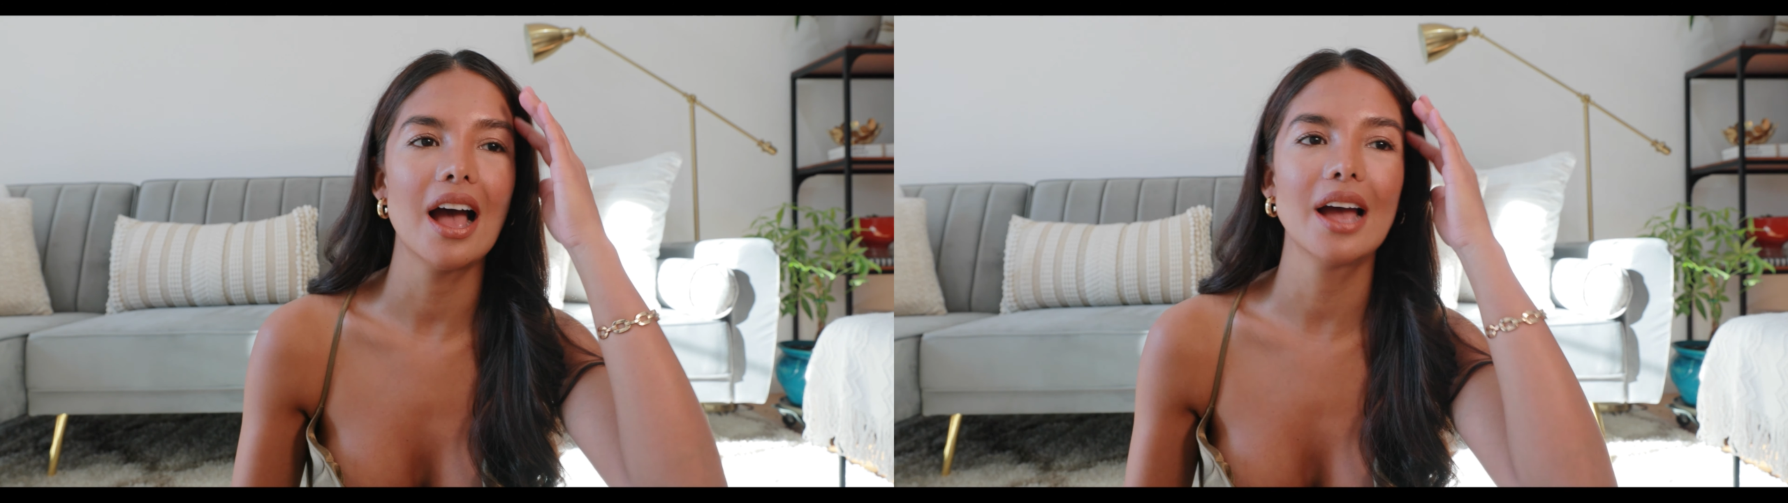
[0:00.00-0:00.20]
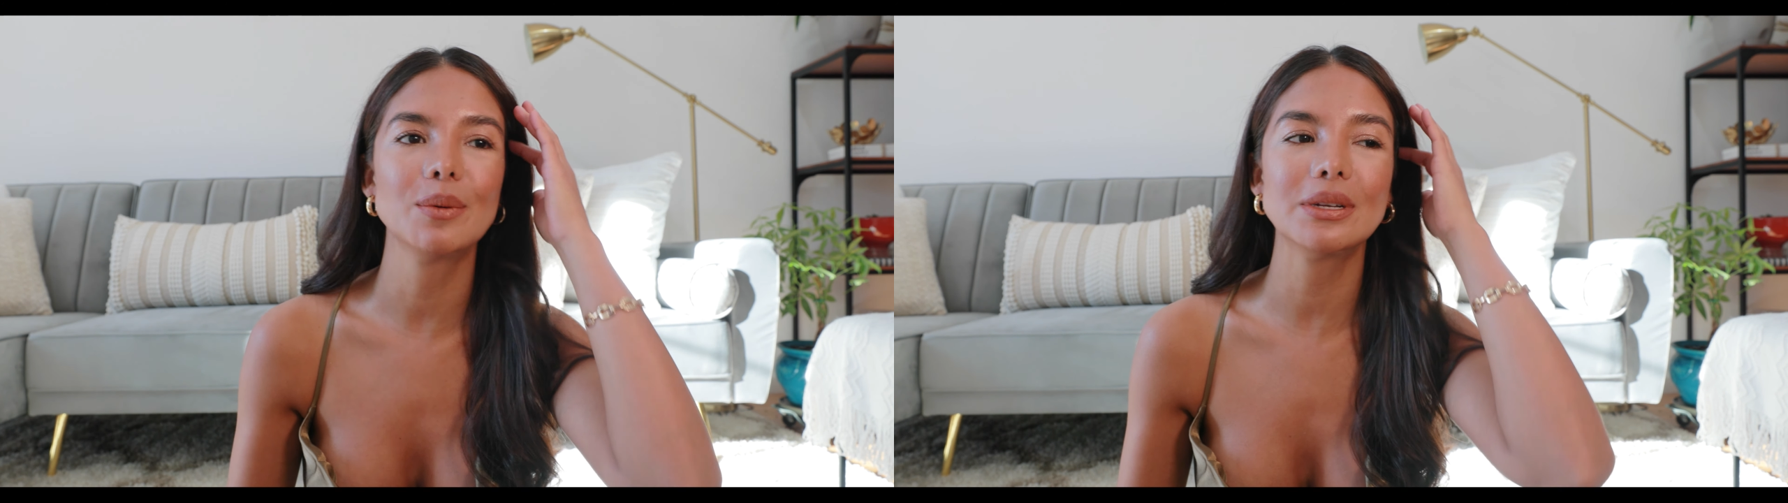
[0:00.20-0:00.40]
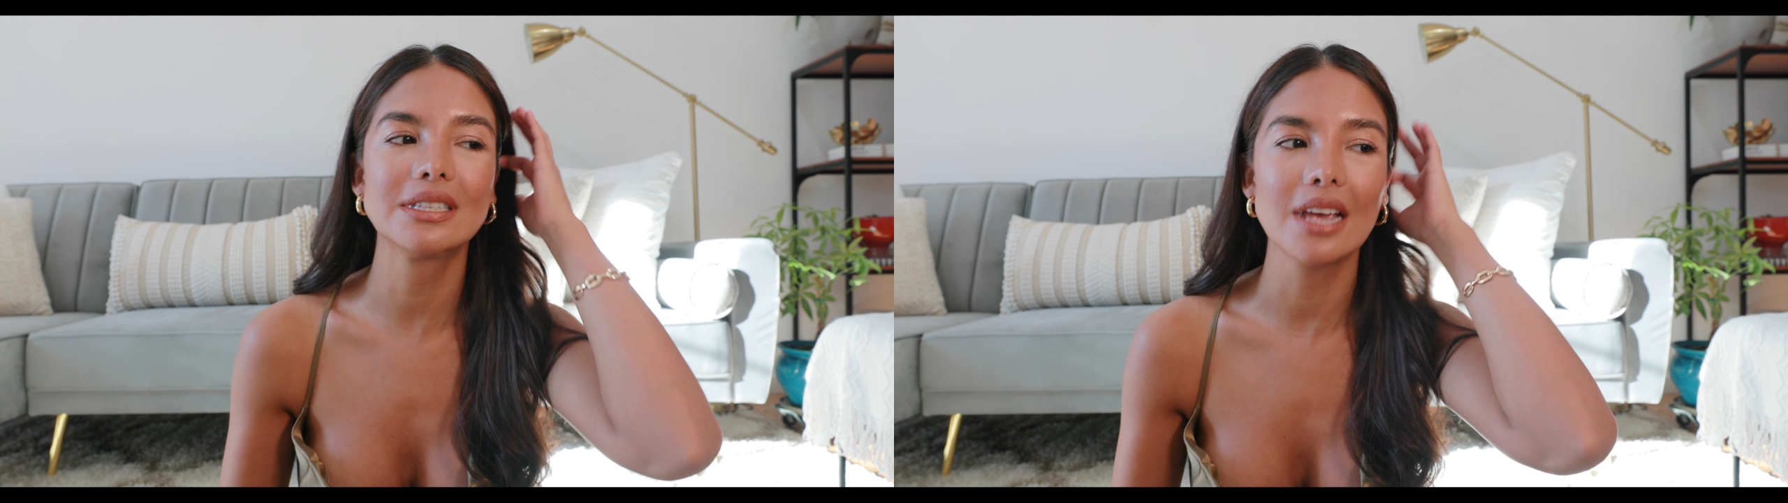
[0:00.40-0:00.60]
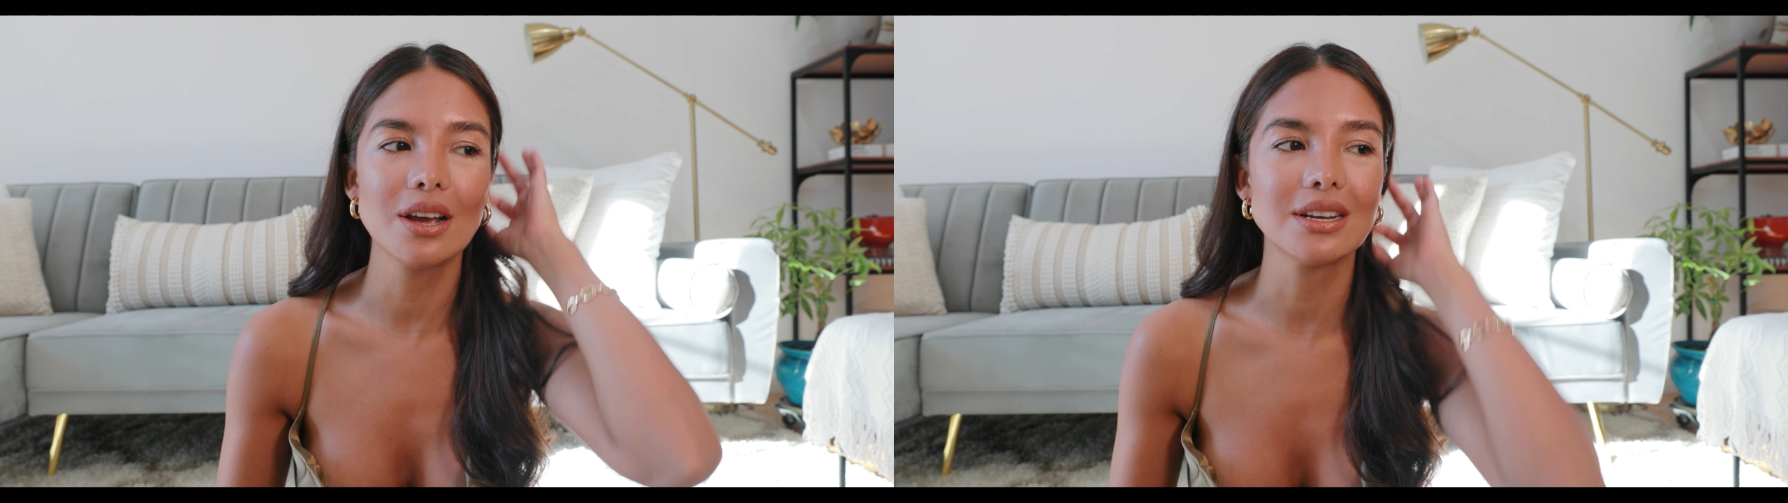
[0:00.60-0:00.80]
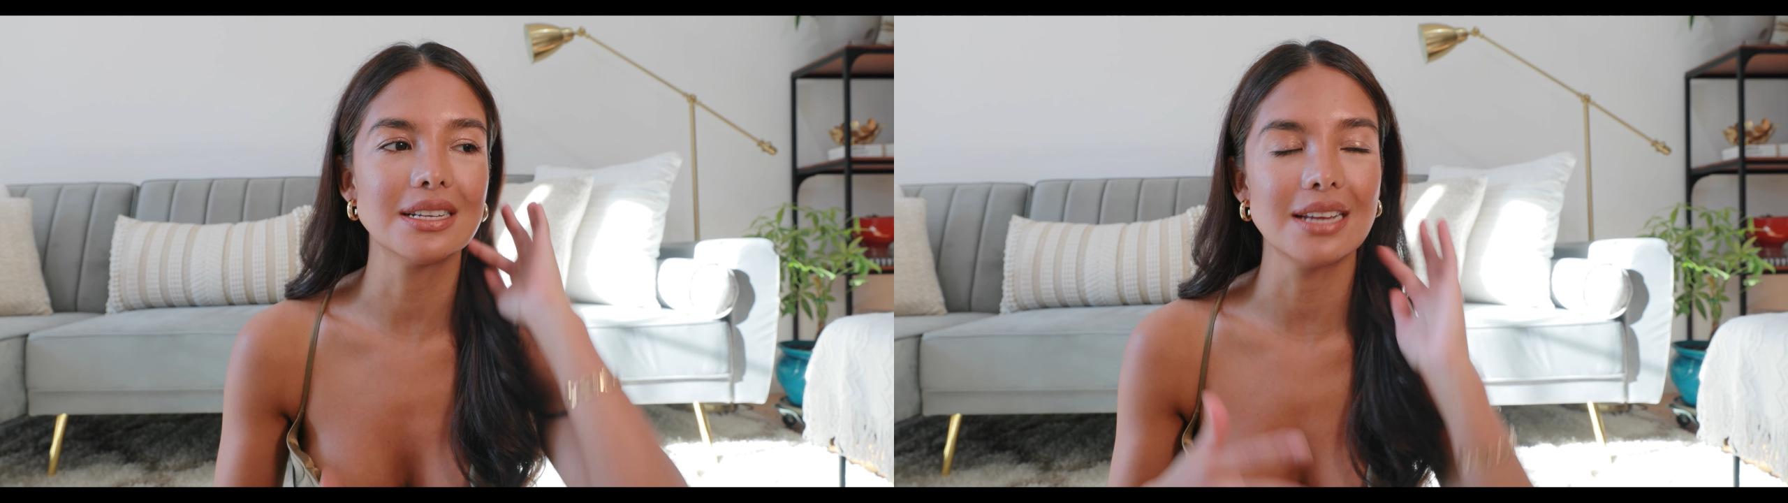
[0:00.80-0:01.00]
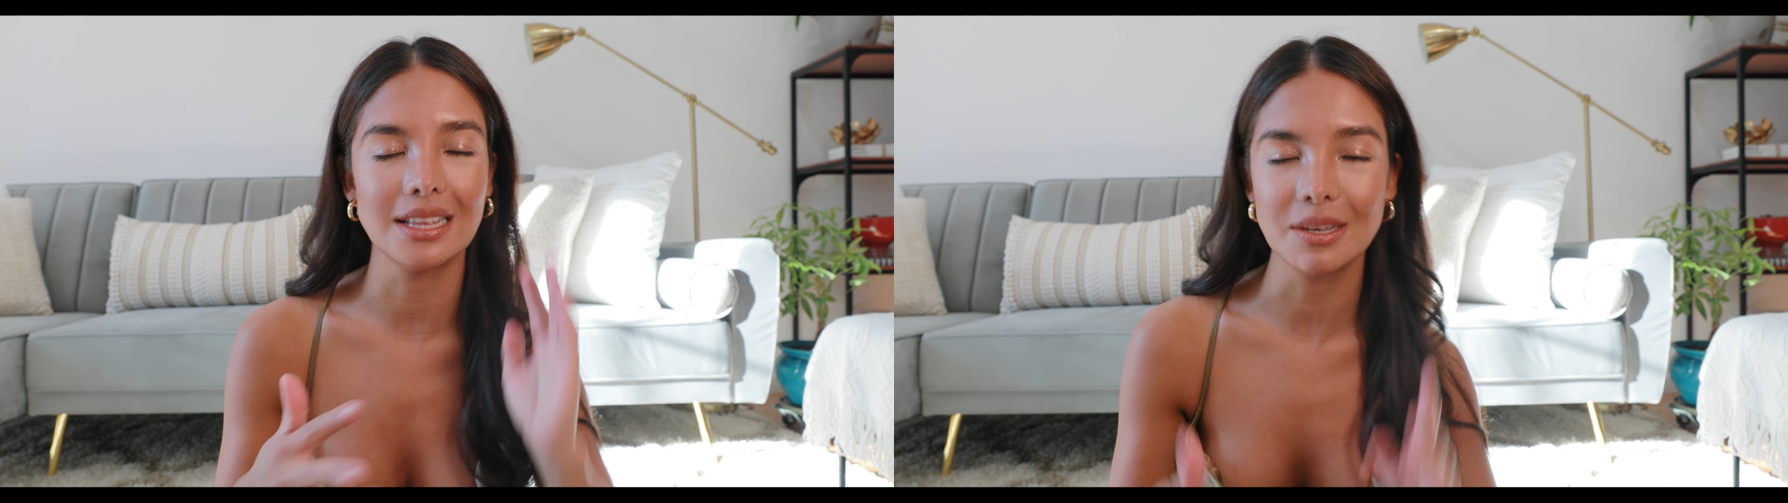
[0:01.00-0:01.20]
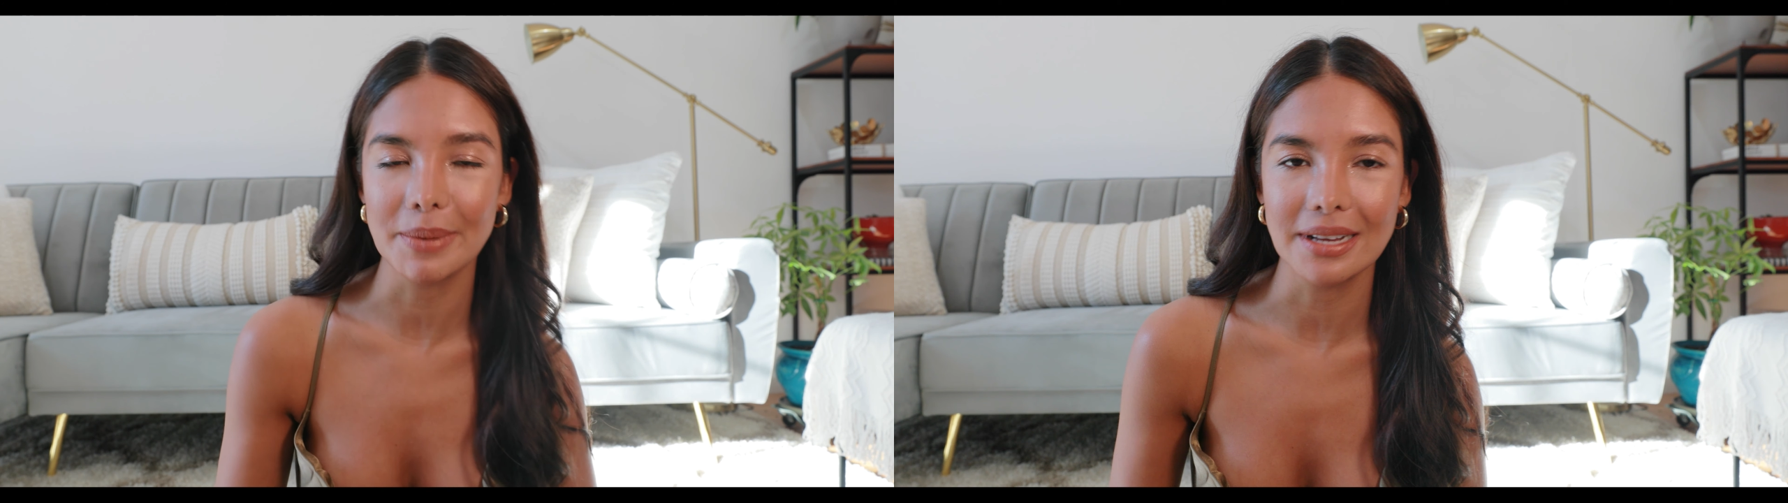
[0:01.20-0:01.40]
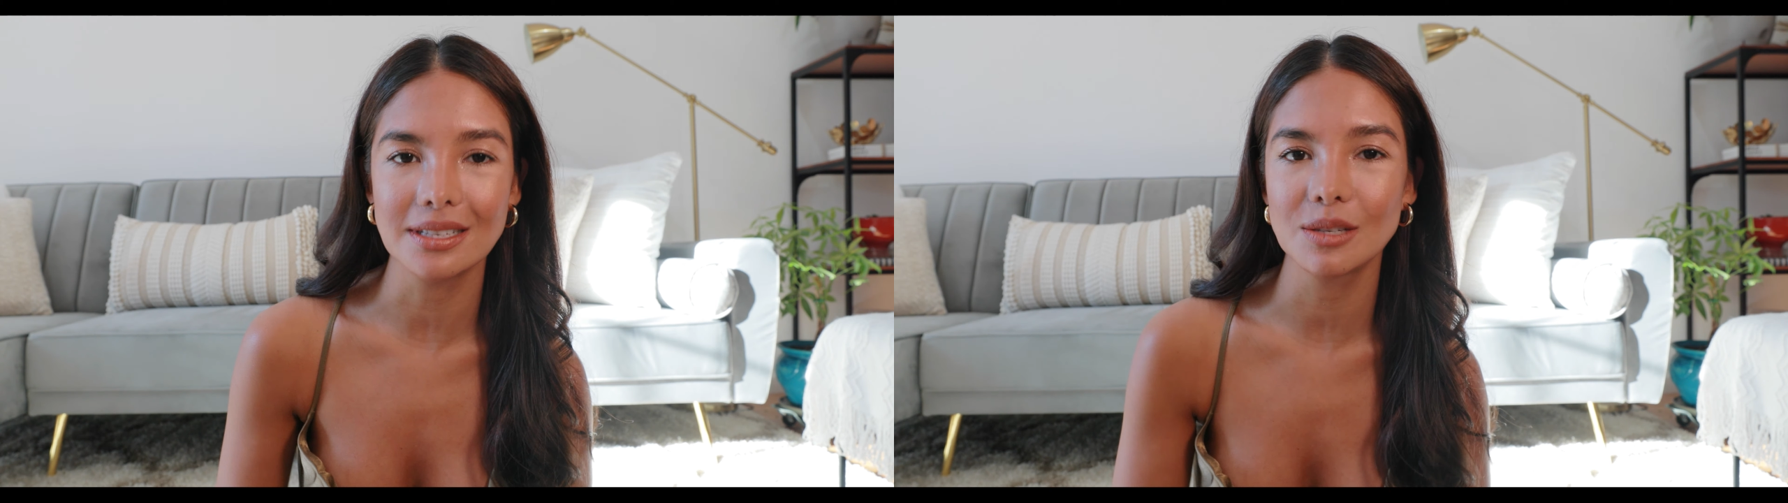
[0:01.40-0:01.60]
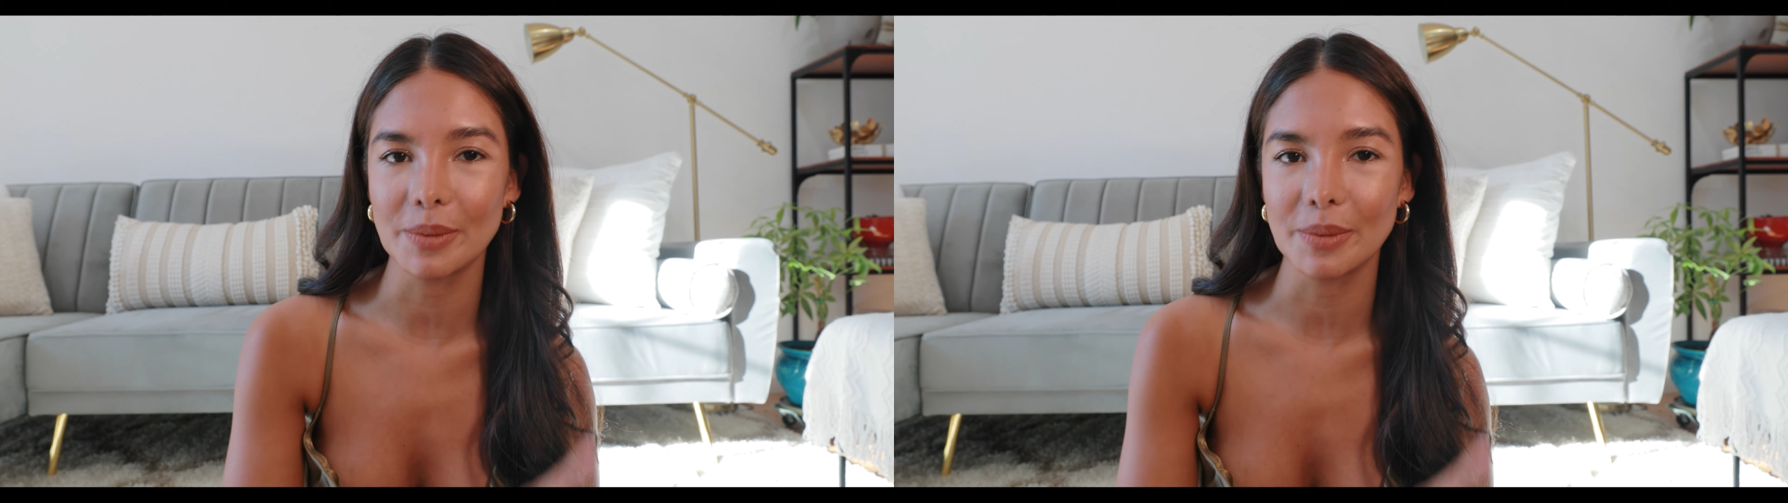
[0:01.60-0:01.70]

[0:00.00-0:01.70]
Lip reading: I would say on a daily basis,